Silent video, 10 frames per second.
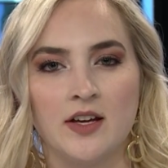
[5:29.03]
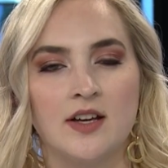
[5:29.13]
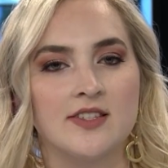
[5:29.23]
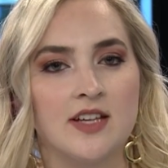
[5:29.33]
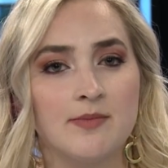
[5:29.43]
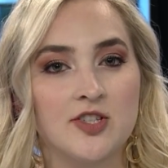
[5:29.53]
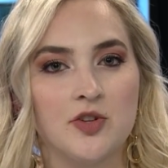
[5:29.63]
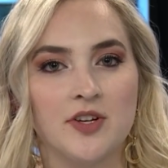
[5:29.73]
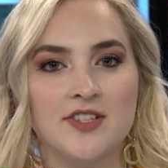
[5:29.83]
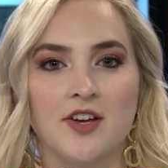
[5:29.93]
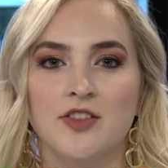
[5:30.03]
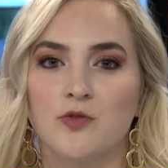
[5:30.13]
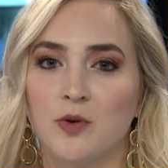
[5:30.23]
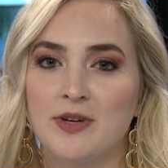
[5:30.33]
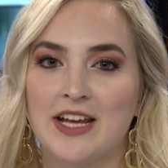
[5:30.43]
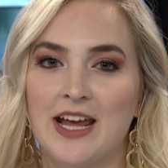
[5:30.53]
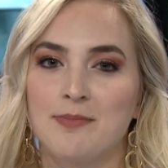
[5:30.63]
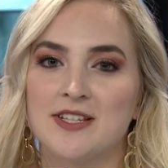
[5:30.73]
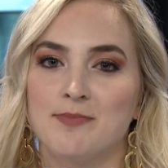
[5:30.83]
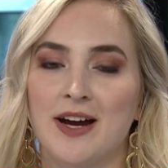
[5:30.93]
Some students on the Norman
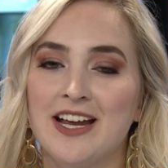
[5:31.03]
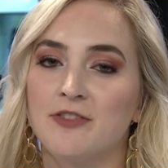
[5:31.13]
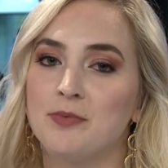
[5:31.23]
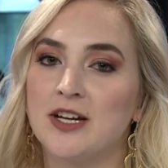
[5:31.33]
campus might have been